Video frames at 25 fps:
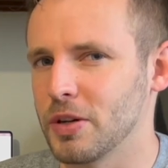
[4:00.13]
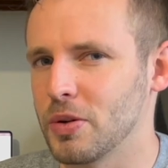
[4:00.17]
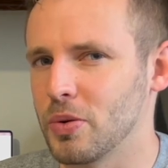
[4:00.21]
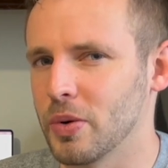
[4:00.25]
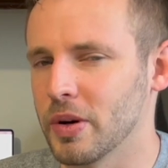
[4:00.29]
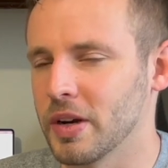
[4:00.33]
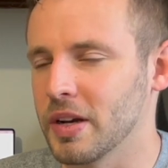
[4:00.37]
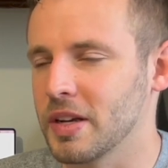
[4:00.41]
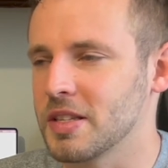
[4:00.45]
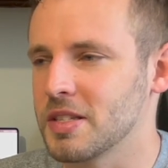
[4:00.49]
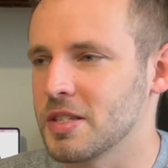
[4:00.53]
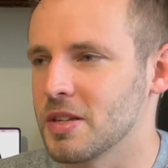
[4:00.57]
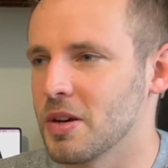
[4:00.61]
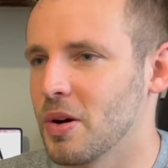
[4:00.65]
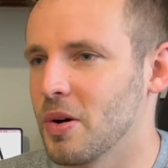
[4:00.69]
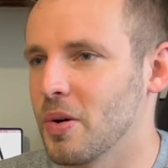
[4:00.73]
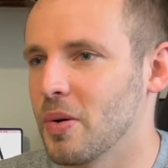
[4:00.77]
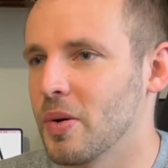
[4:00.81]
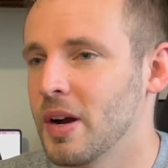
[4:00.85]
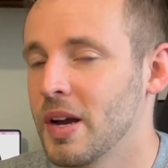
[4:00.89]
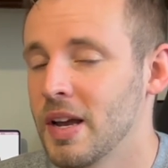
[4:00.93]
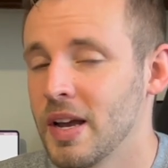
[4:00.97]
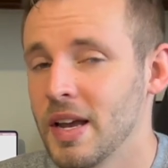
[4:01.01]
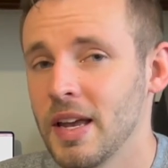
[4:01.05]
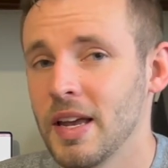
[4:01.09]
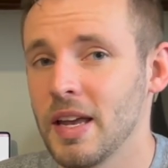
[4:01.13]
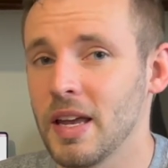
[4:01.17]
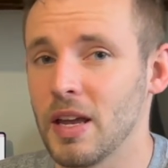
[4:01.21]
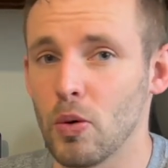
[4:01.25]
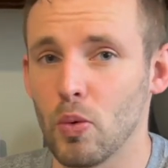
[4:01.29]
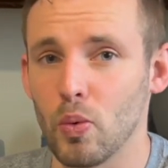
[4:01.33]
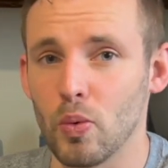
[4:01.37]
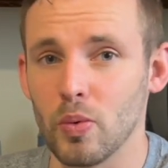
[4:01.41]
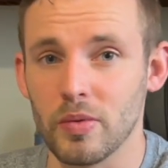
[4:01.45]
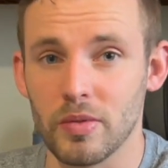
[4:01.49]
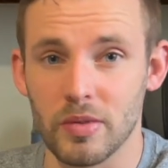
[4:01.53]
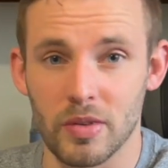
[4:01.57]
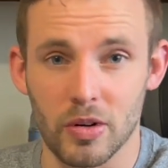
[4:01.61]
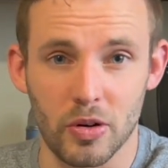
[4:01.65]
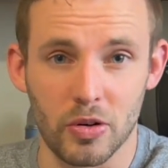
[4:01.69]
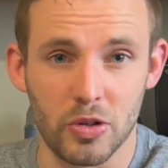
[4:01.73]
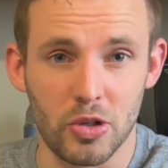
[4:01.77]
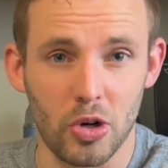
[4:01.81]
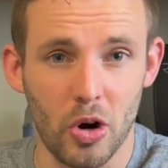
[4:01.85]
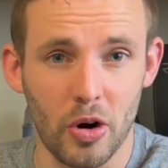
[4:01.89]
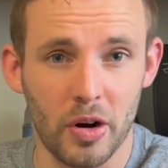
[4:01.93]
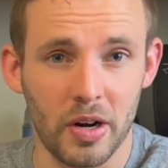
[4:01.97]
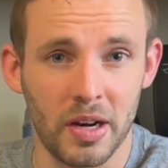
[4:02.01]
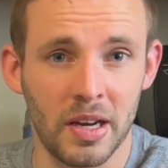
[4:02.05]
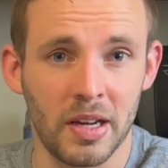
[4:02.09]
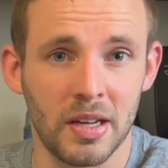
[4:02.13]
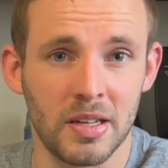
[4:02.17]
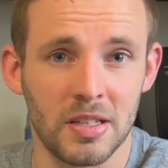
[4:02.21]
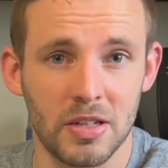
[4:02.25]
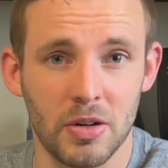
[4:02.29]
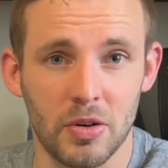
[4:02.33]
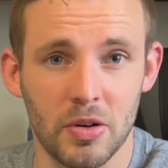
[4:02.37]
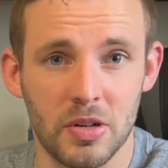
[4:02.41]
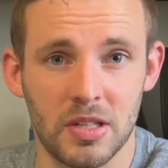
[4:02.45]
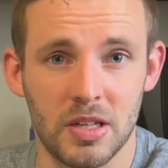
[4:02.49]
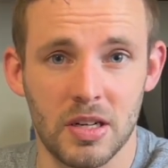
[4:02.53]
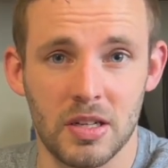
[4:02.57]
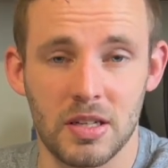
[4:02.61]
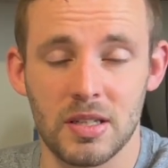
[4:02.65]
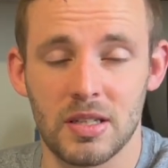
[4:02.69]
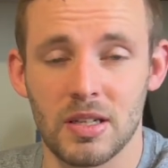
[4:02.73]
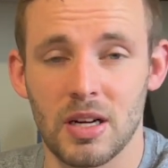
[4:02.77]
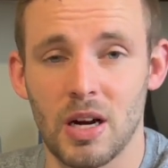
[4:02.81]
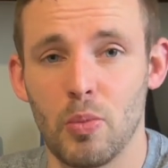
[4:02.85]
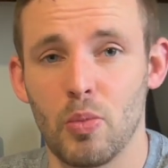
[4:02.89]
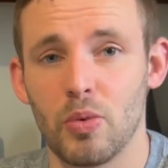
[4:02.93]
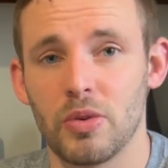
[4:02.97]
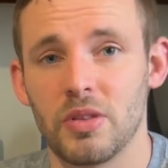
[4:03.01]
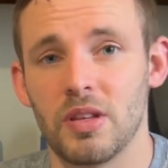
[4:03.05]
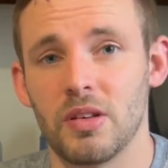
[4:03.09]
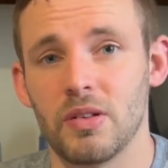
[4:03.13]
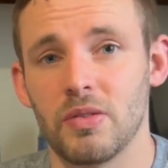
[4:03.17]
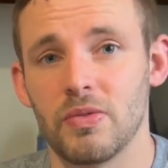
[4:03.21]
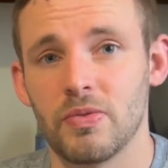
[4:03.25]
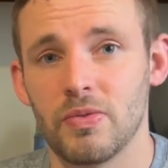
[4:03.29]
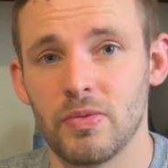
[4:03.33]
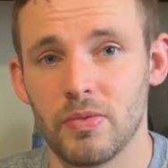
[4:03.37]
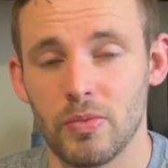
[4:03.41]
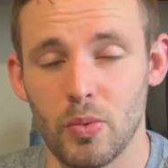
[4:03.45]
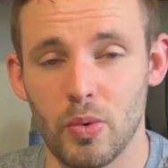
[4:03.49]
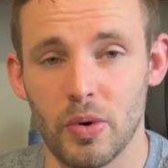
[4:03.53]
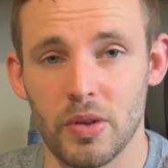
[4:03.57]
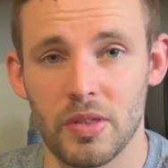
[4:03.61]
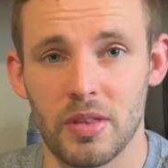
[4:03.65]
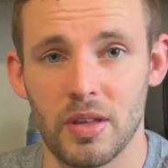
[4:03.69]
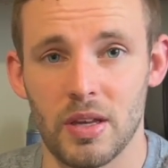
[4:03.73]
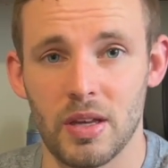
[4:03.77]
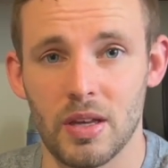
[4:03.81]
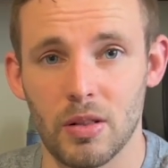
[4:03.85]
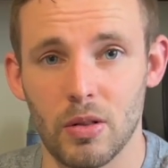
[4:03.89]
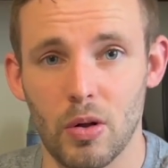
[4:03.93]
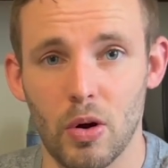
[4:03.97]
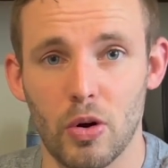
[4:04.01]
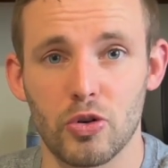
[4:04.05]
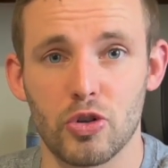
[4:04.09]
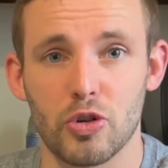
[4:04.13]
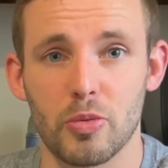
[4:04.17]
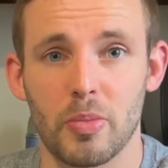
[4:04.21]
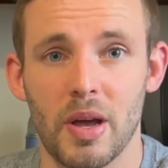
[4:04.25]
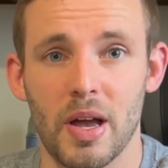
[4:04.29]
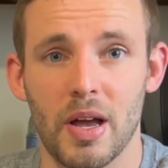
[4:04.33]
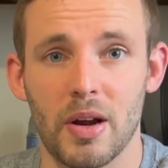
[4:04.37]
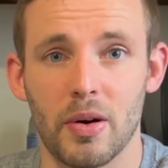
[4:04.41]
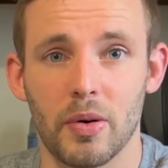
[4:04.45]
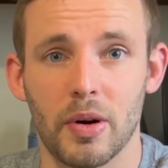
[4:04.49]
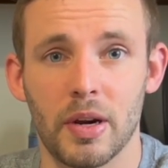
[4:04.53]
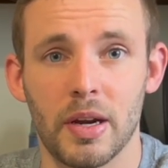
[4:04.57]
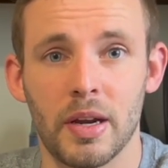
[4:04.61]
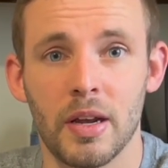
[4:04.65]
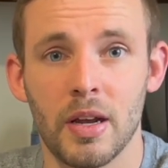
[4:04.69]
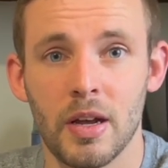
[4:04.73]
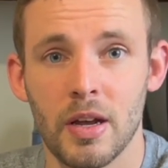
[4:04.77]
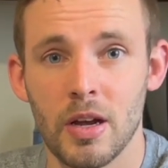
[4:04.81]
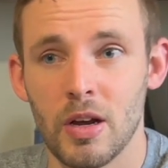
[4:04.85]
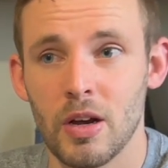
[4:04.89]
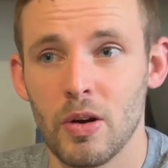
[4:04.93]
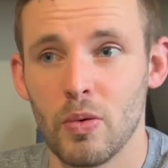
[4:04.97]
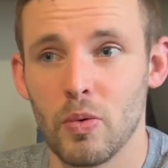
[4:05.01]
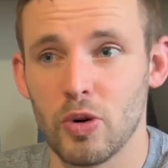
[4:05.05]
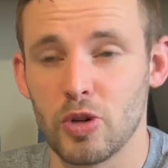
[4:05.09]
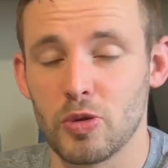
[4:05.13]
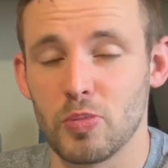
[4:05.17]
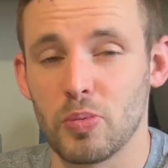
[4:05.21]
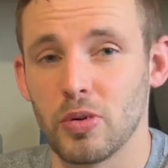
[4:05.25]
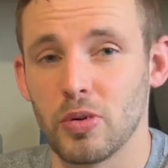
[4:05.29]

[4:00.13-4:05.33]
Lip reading: quick. So they're targeting a 0 to 60 time with the larger battery, which